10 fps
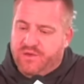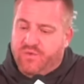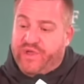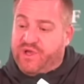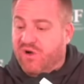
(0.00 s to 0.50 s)

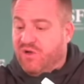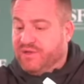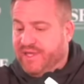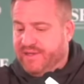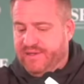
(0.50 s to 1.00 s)
we
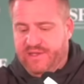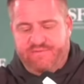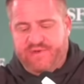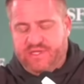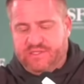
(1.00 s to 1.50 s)
called it,
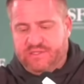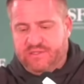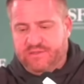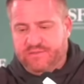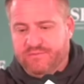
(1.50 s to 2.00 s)
if
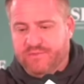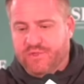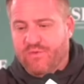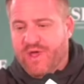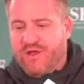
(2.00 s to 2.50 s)
it's
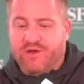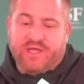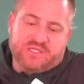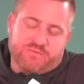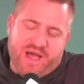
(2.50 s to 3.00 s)
the way our
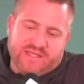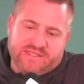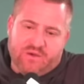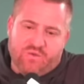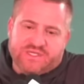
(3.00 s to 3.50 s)
kids'
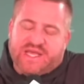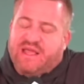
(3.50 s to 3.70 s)
mindset was.